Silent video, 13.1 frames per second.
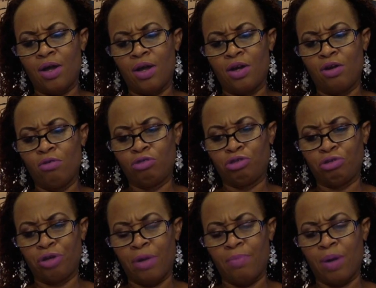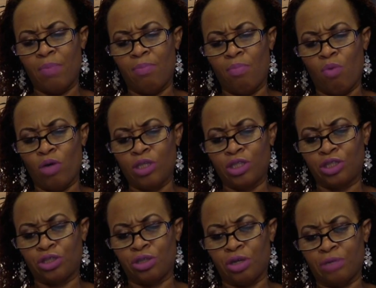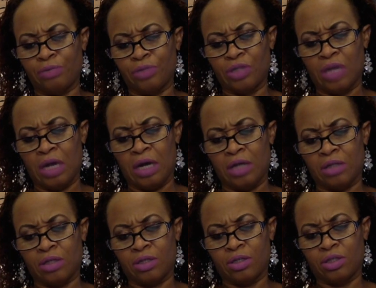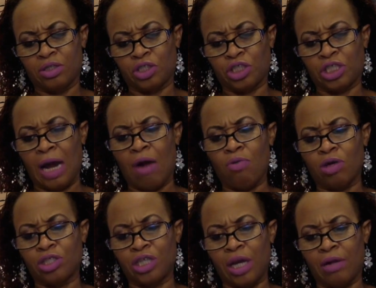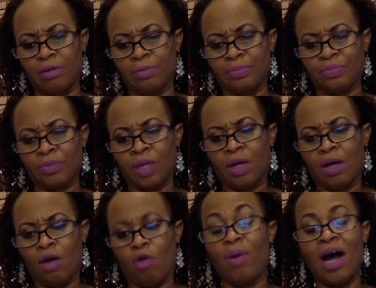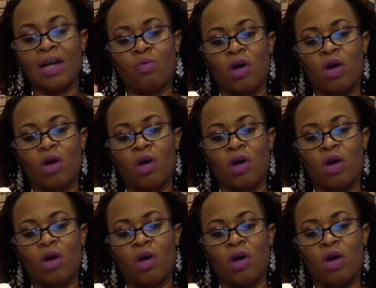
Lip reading: Nutrium Moisture Shower Gel, or body